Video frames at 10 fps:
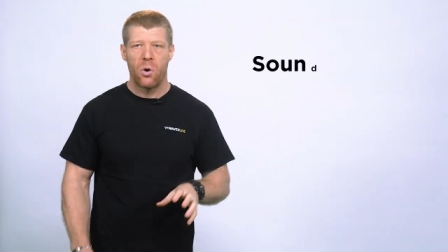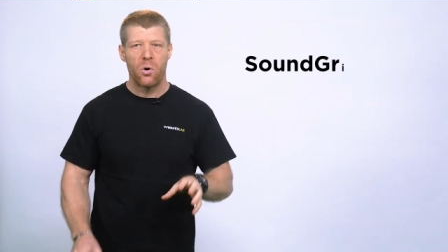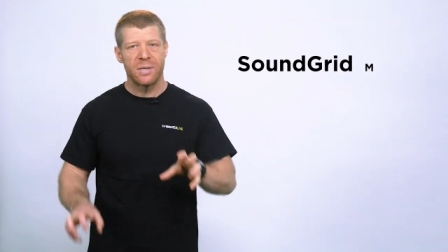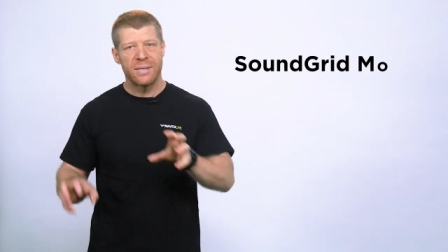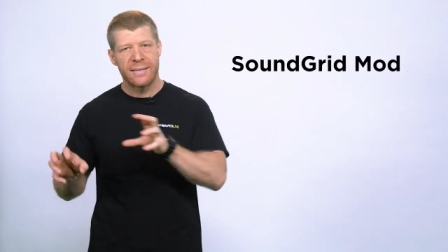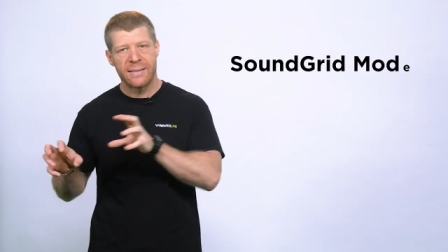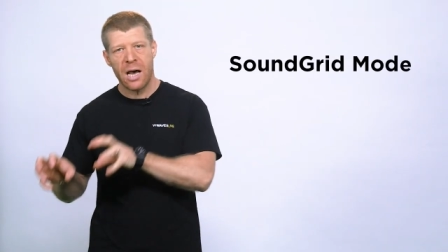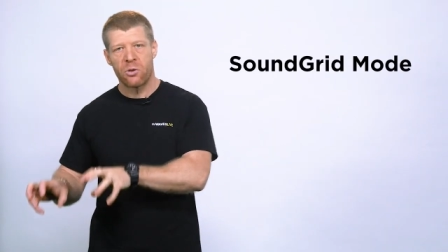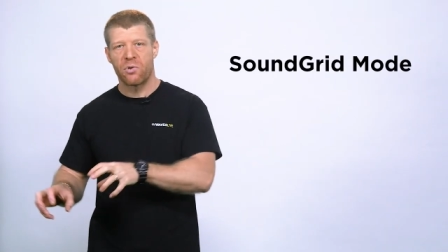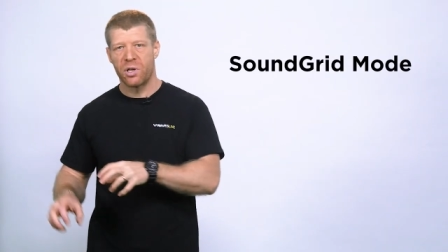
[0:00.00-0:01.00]
or in
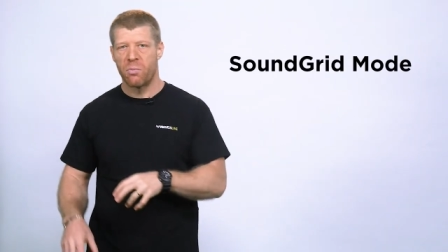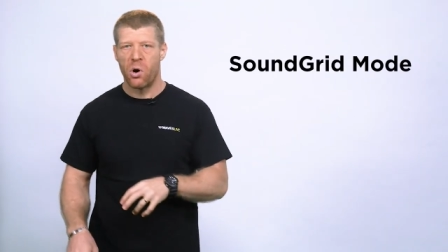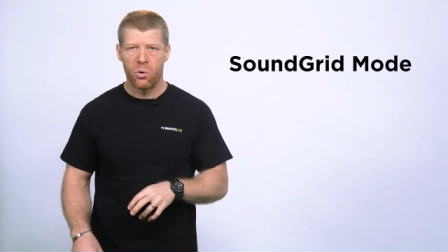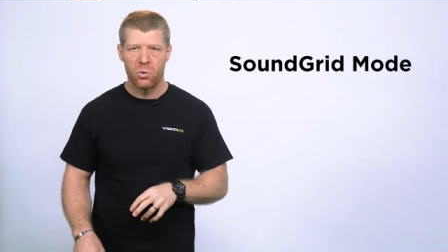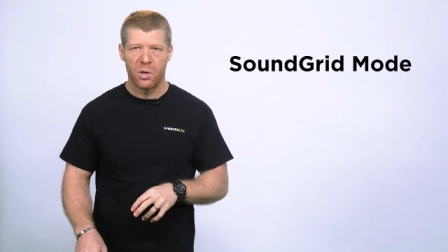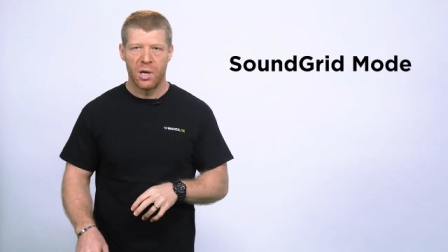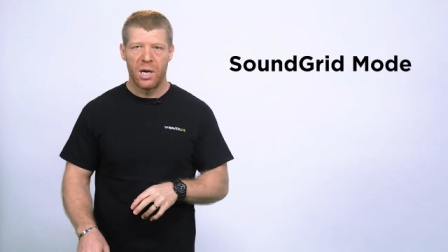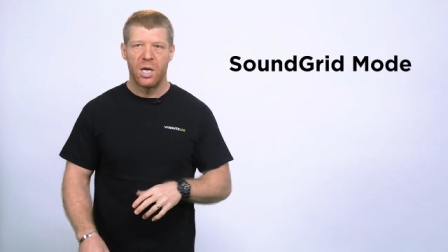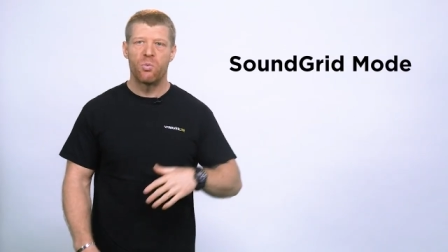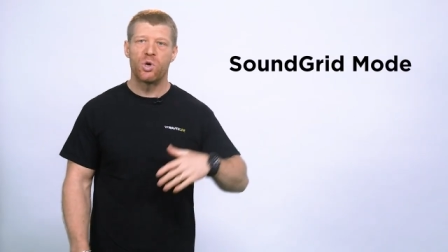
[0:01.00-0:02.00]
SoundGrid mode,
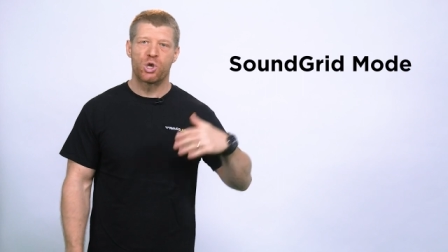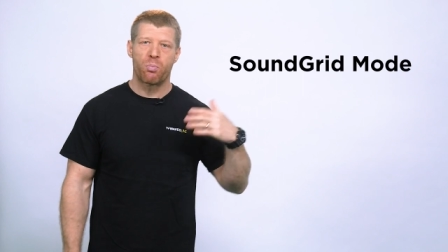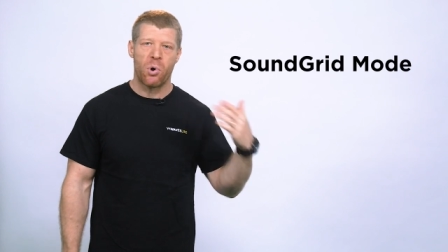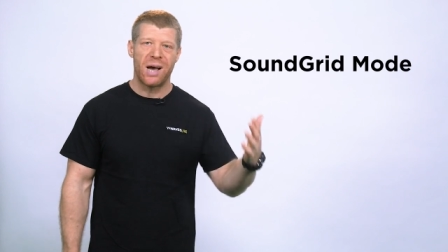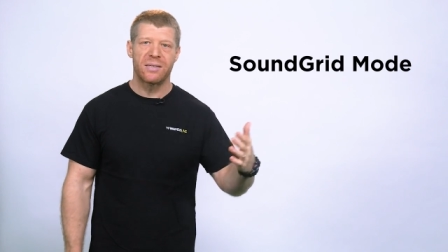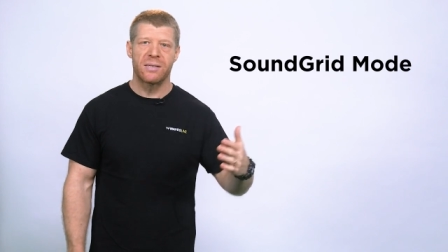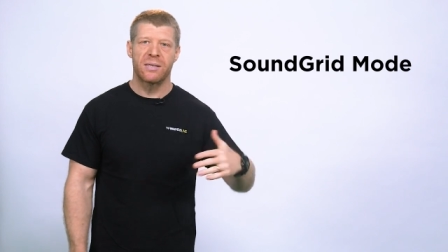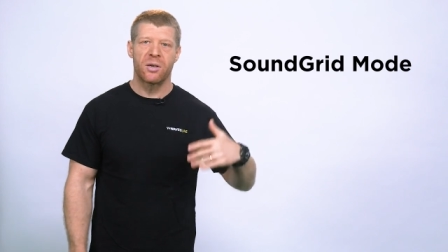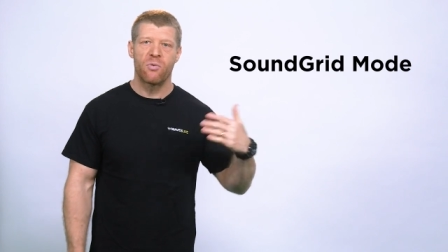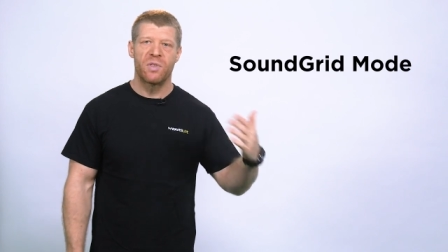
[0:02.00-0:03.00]
in which
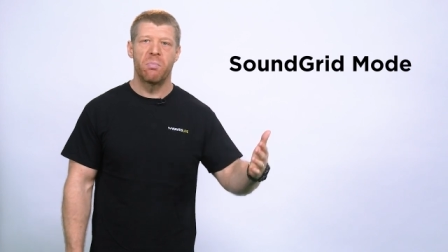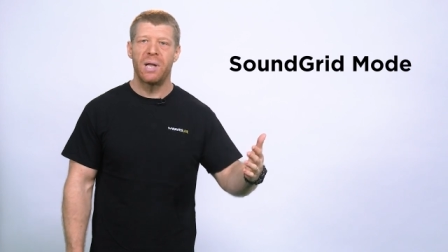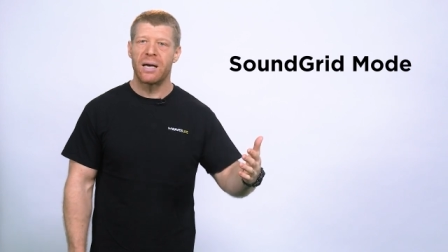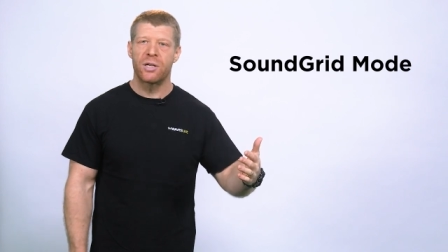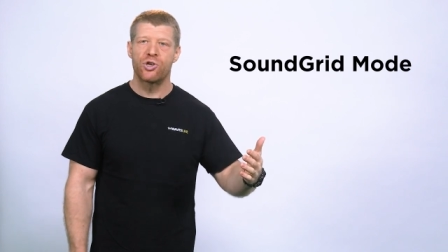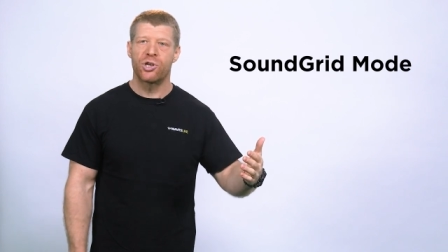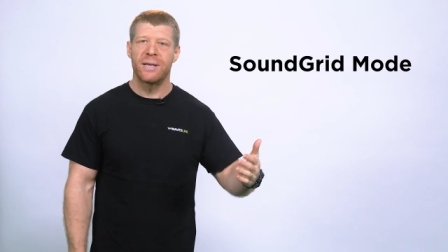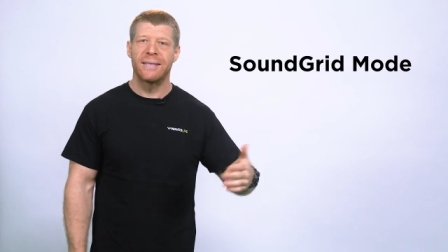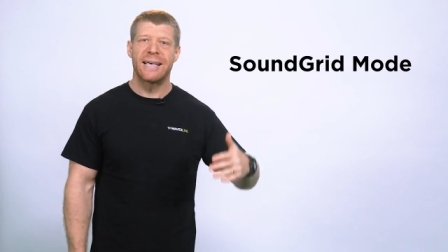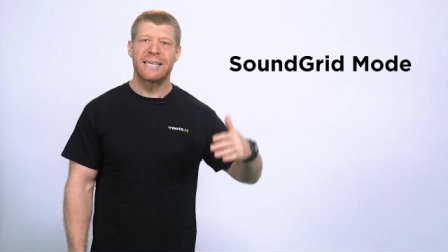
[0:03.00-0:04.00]
processing of the plugin
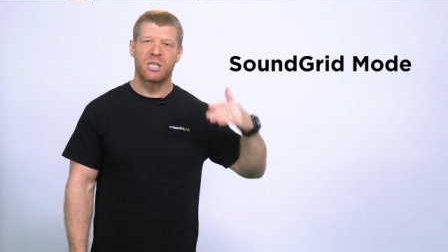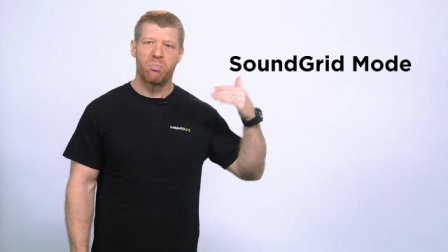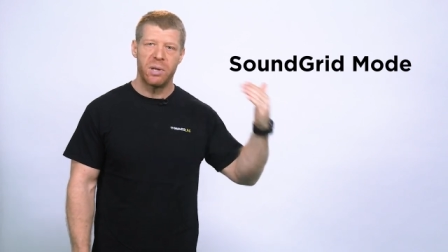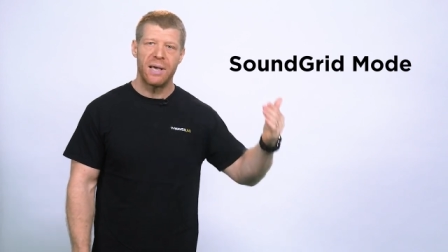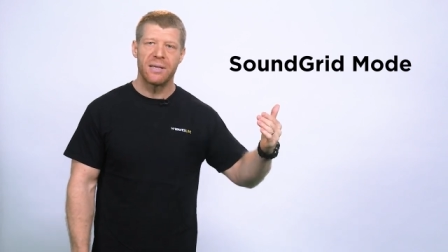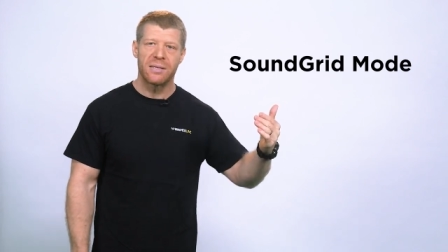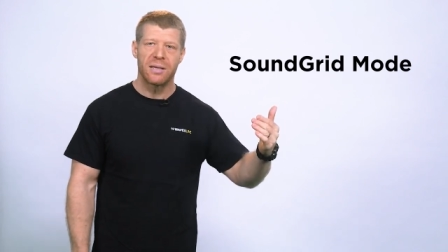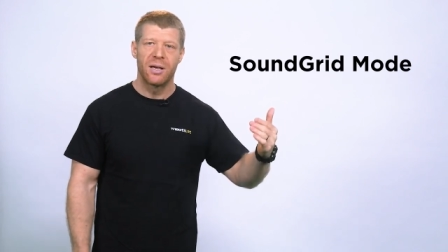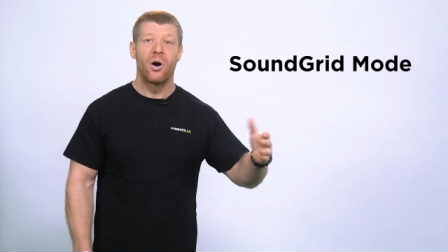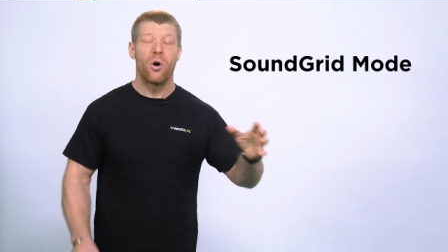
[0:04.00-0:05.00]
chain takes place
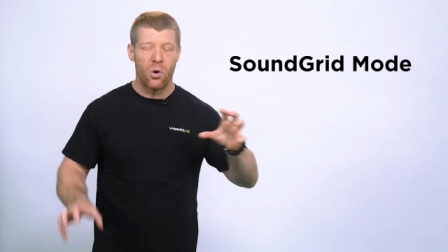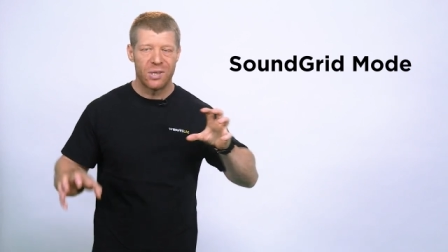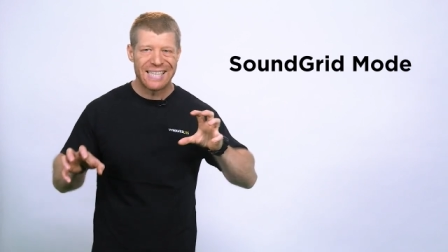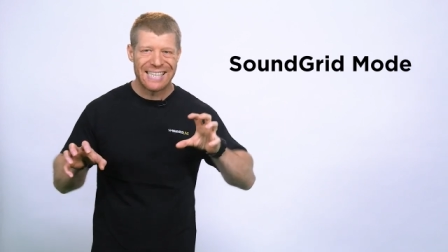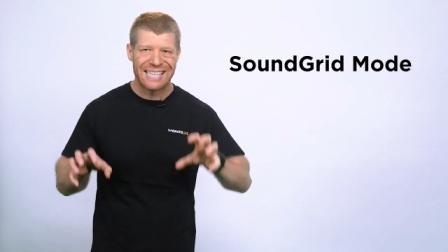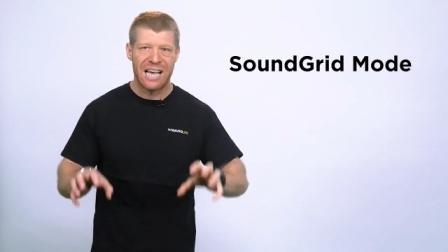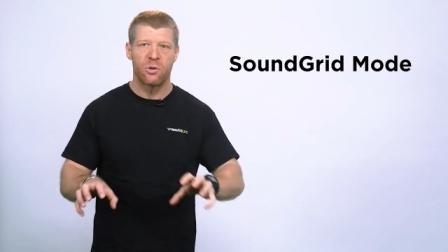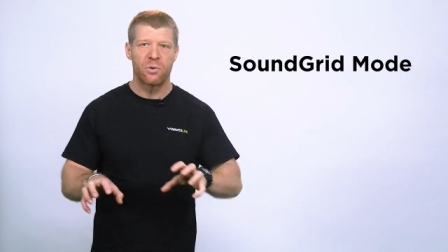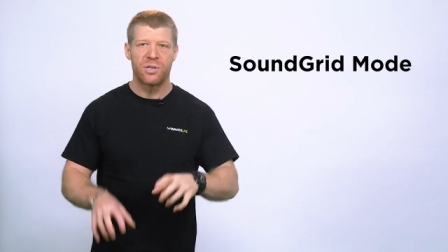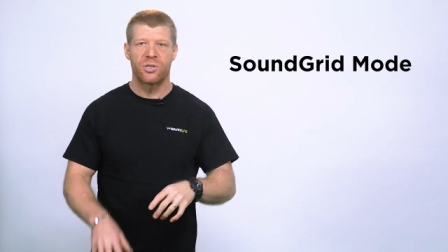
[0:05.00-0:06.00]
on a
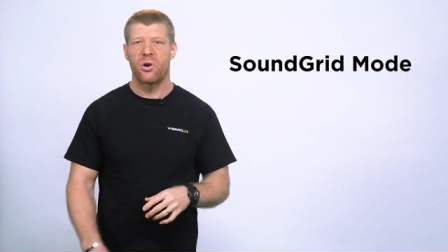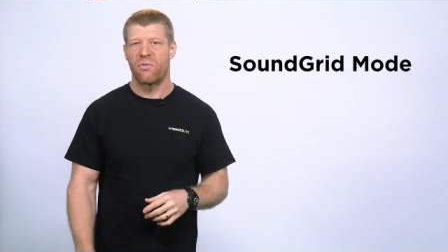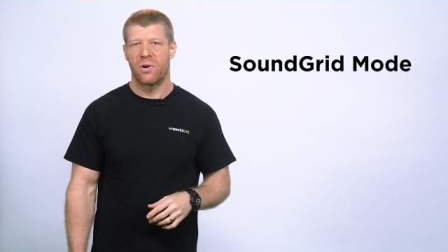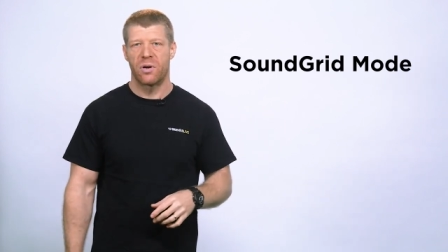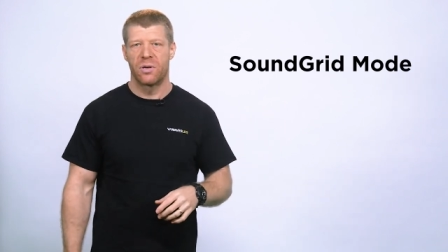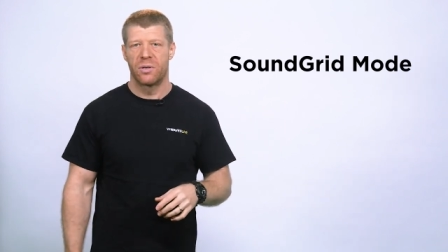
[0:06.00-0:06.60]
SoundGrid server.